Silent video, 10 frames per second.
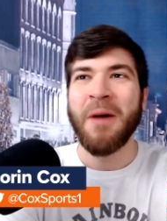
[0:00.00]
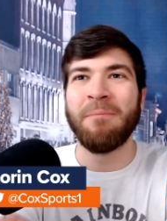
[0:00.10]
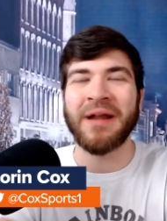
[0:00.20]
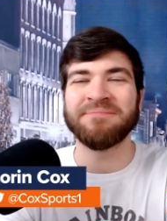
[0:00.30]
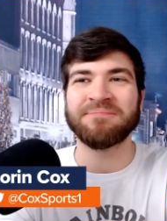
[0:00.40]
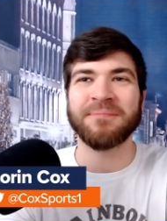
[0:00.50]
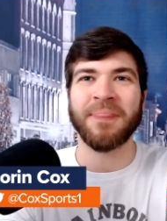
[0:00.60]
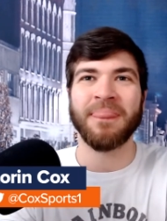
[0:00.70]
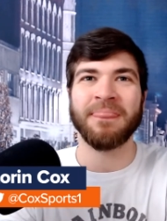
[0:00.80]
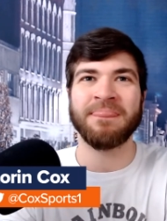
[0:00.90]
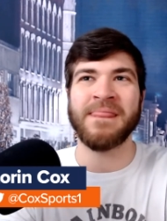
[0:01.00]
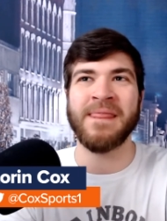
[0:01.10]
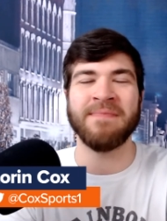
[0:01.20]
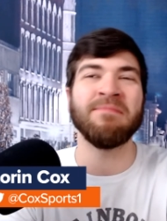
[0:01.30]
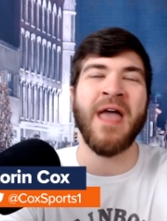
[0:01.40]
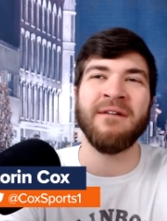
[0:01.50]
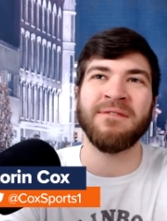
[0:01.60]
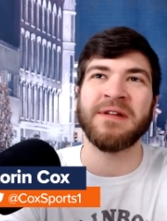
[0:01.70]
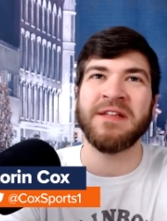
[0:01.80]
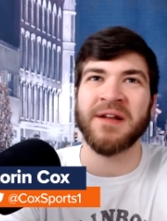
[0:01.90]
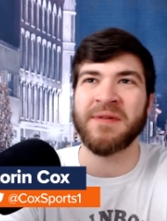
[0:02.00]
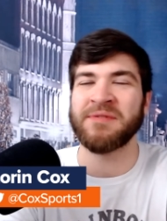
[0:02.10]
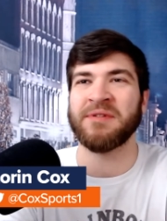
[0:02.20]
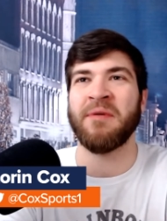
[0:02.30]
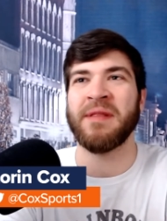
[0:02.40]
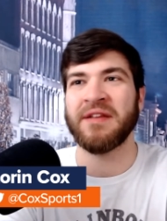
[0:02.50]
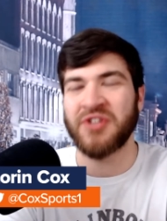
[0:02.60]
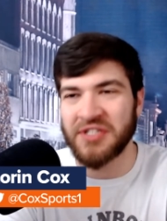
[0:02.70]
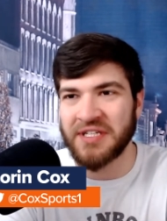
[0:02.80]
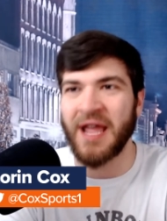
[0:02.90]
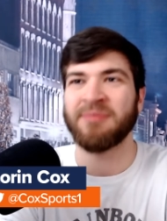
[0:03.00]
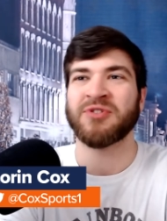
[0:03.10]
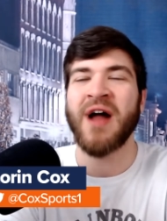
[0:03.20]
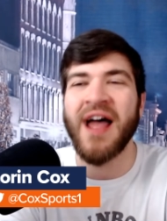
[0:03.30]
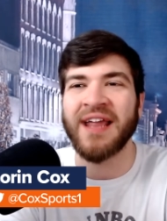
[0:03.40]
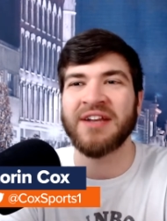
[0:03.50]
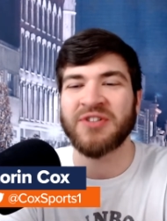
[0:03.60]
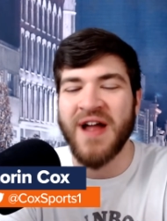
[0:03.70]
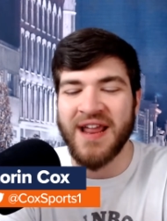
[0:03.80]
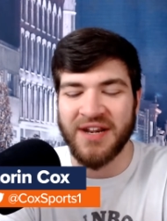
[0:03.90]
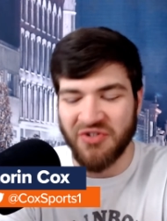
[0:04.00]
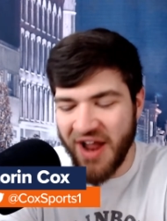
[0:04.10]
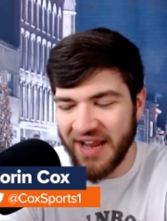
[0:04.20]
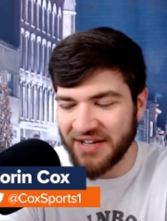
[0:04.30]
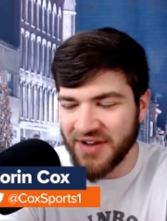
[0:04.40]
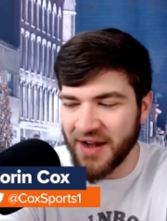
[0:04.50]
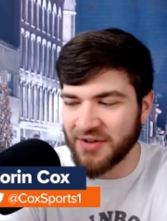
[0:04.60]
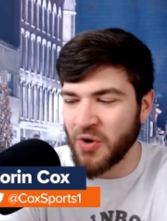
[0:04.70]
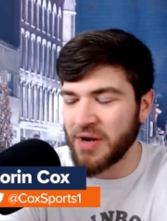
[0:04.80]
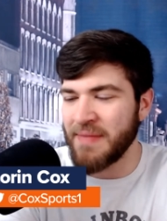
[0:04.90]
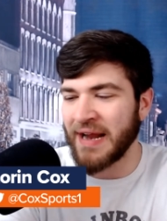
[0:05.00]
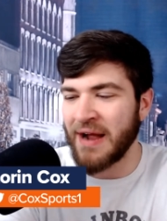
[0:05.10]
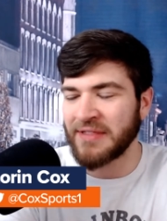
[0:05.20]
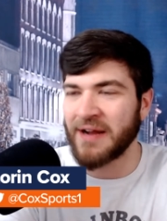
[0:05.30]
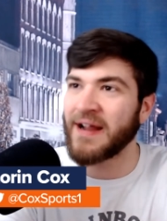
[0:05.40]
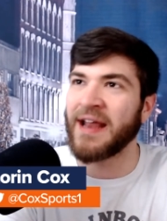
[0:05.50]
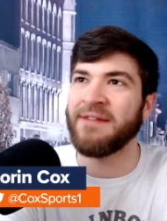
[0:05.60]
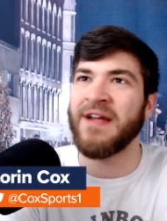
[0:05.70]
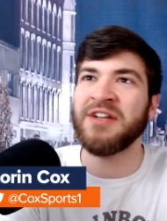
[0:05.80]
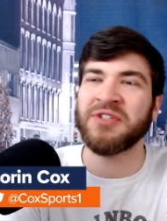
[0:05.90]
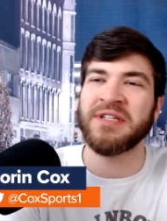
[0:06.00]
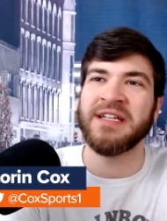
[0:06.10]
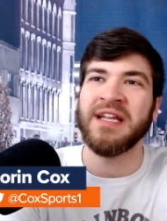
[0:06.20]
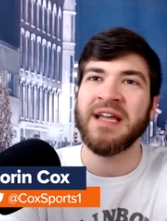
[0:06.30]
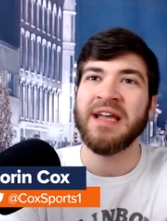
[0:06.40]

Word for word: But every year, I mean, it was, I mean they just kept trying and trying and trying and toting him back out there. And eventually,